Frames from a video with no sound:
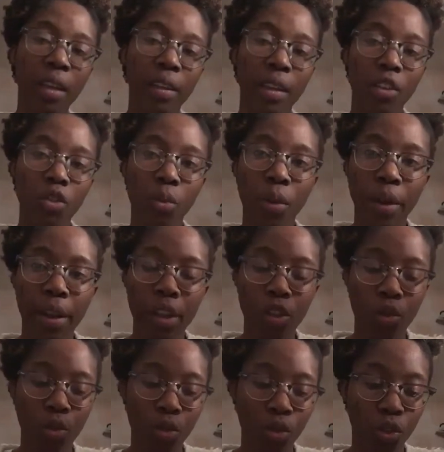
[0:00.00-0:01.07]
That's where I
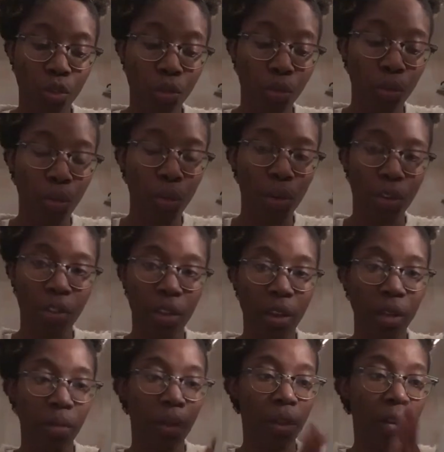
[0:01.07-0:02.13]
used 4
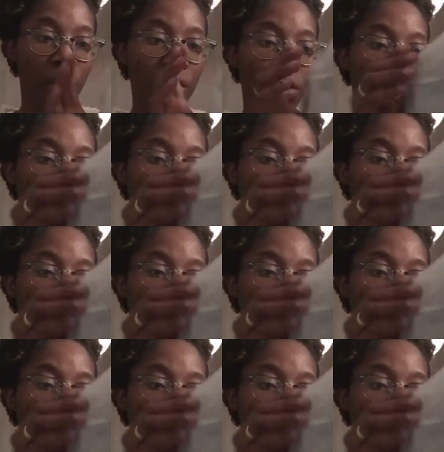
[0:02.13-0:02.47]
centimeters.